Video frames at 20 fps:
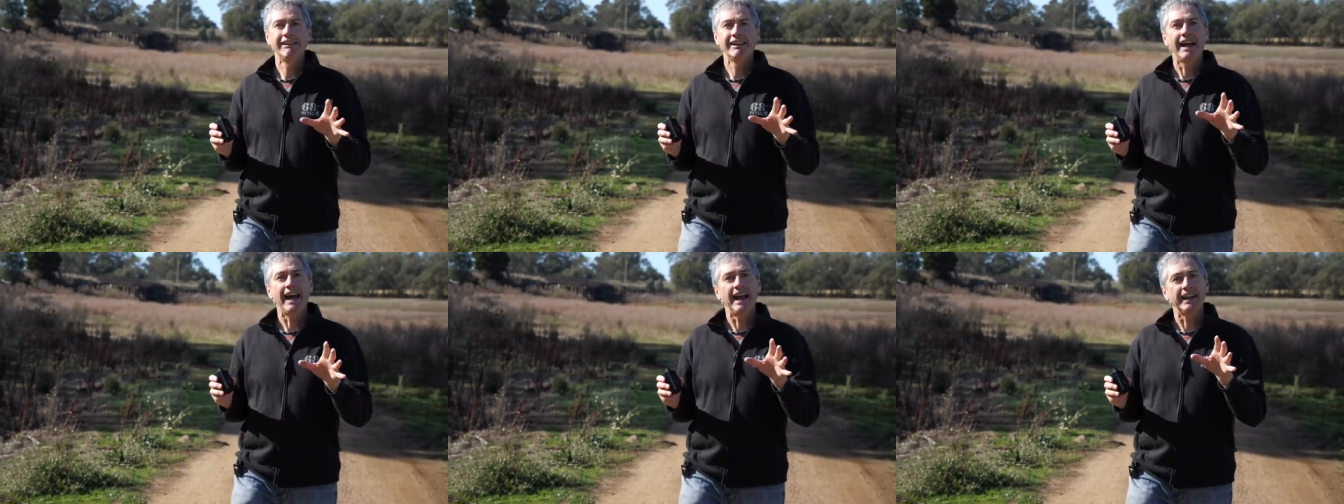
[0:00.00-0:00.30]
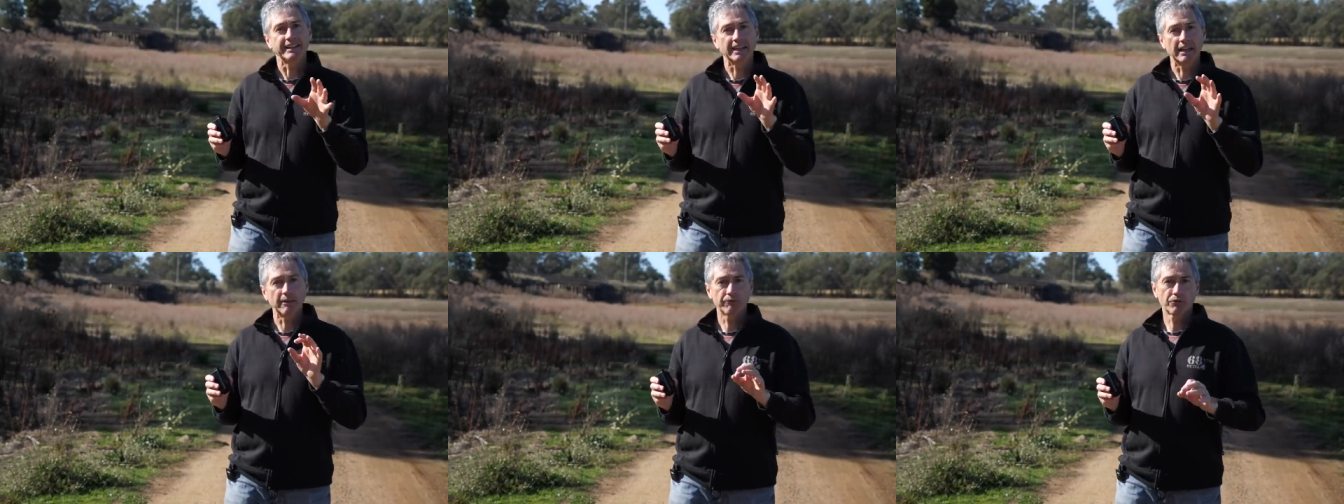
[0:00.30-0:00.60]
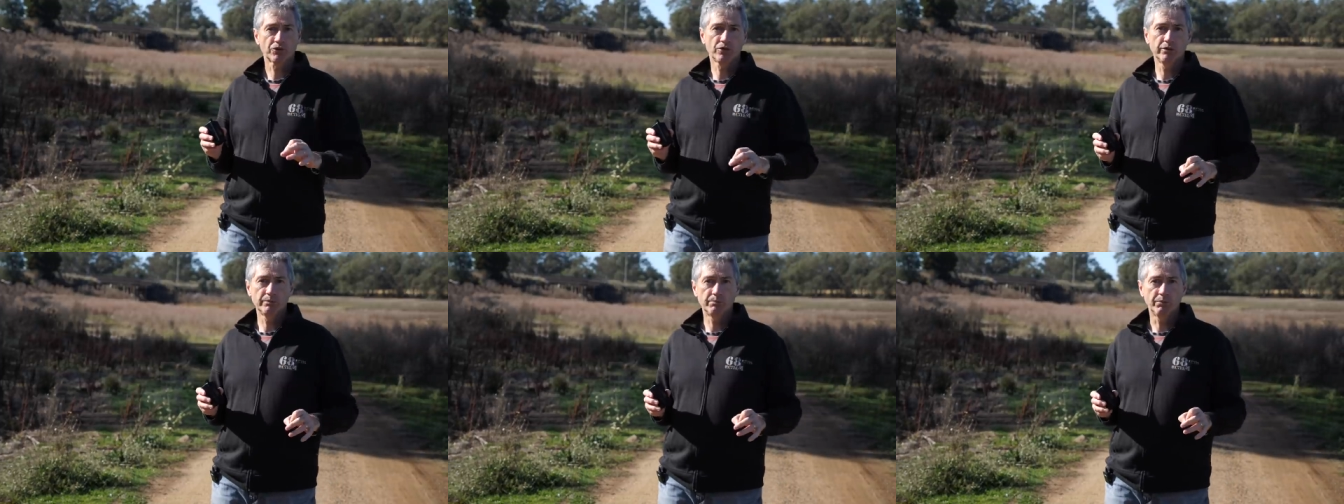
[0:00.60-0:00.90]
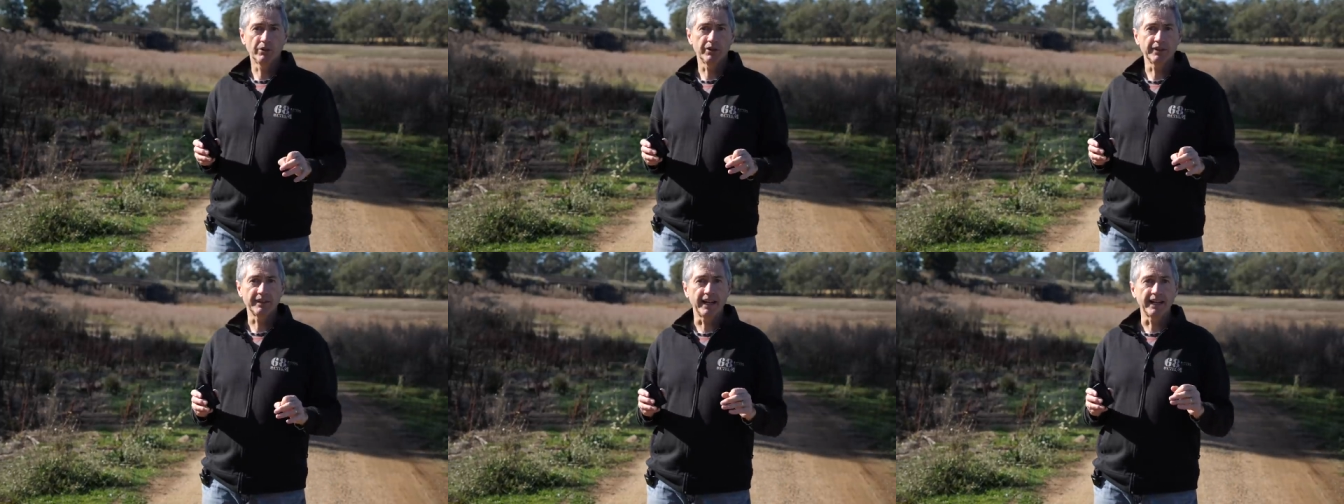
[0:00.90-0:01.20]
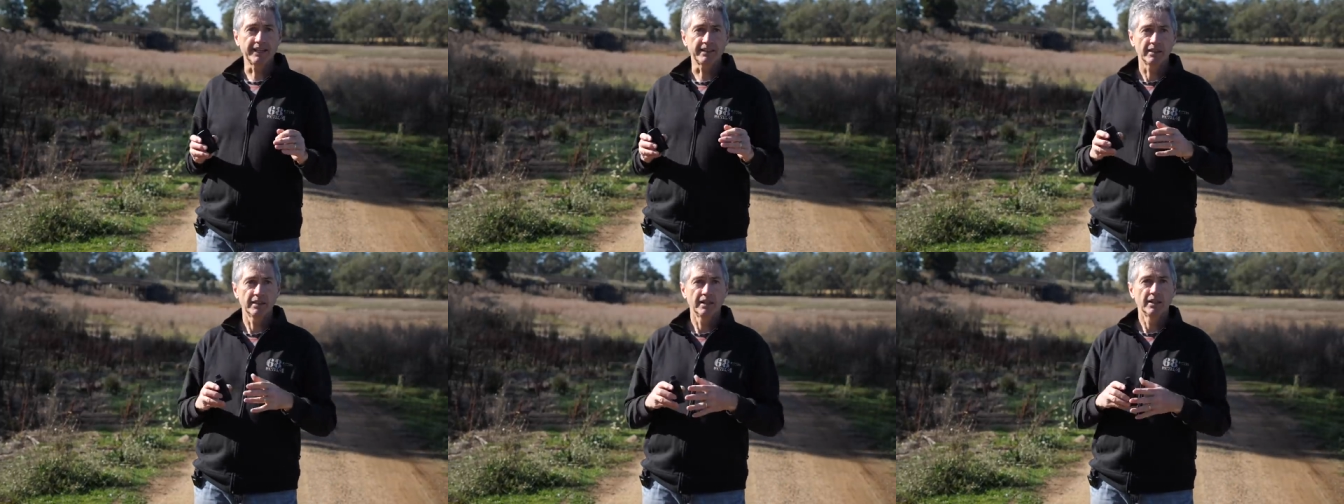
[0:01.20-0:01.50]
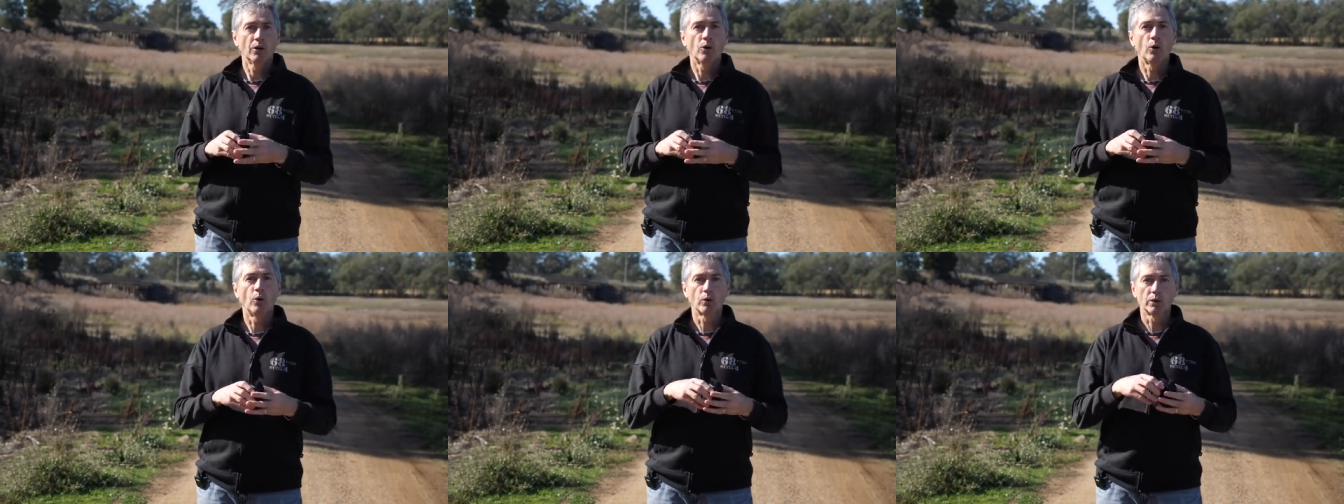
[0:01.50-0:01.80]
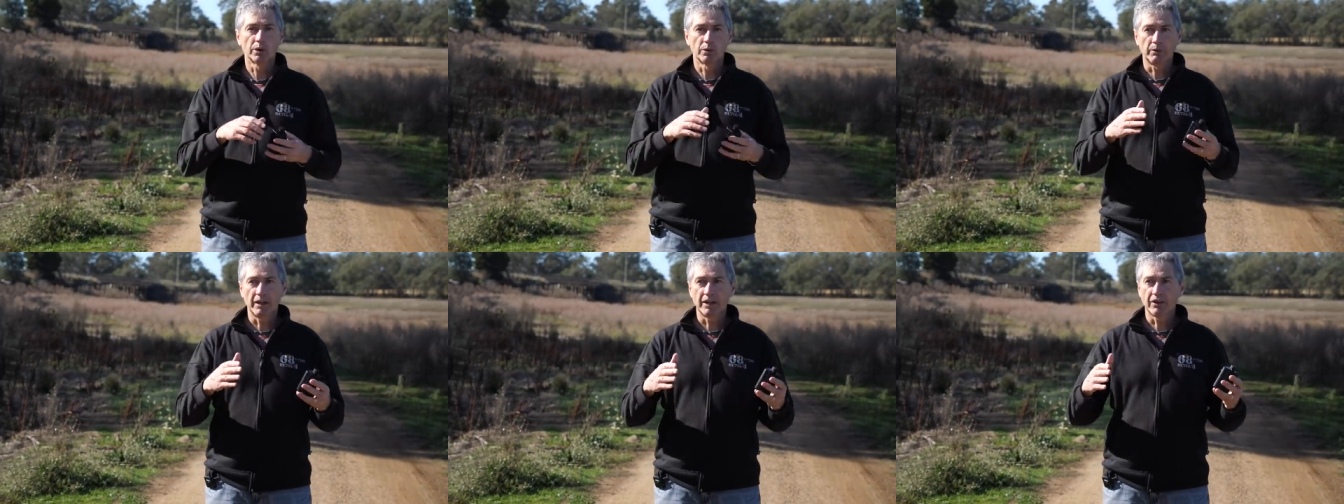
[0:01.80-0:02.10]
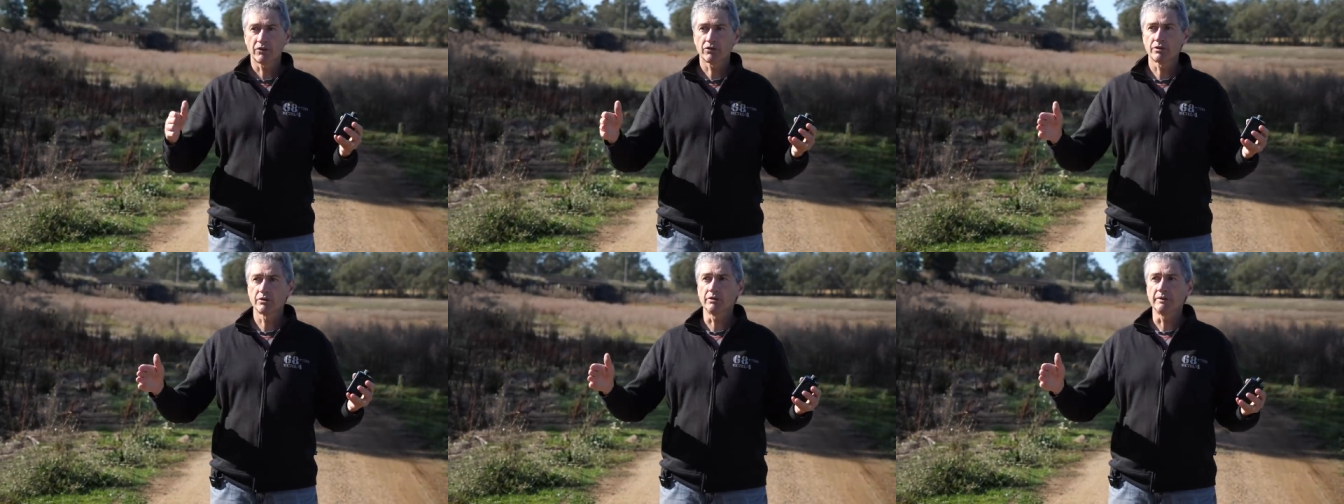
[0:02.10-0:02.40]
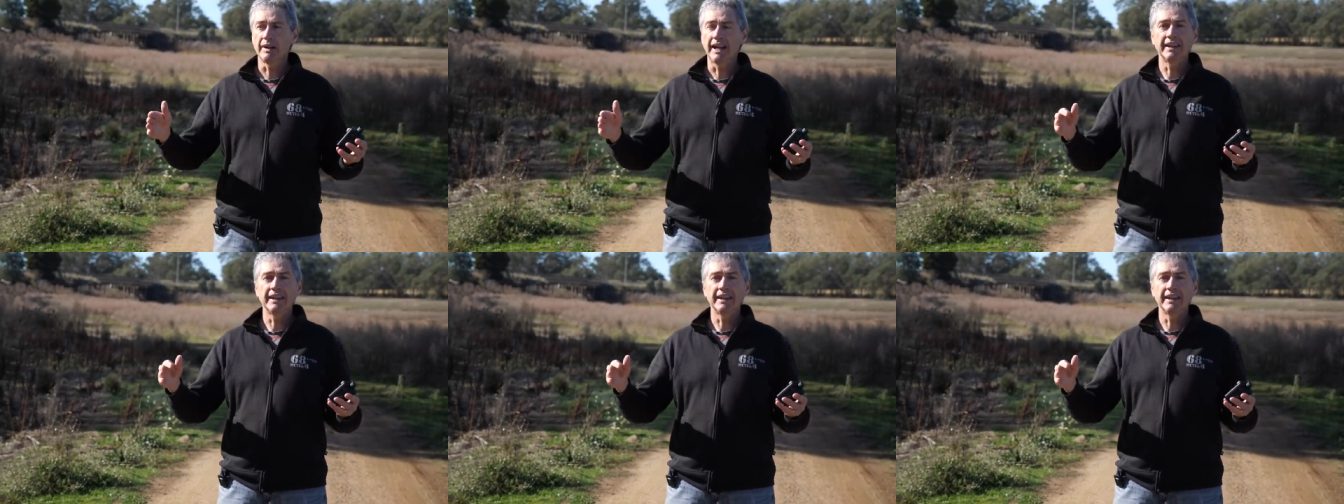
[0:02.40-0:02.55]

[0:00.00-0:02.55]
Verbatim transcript: at f2.8 all the way through.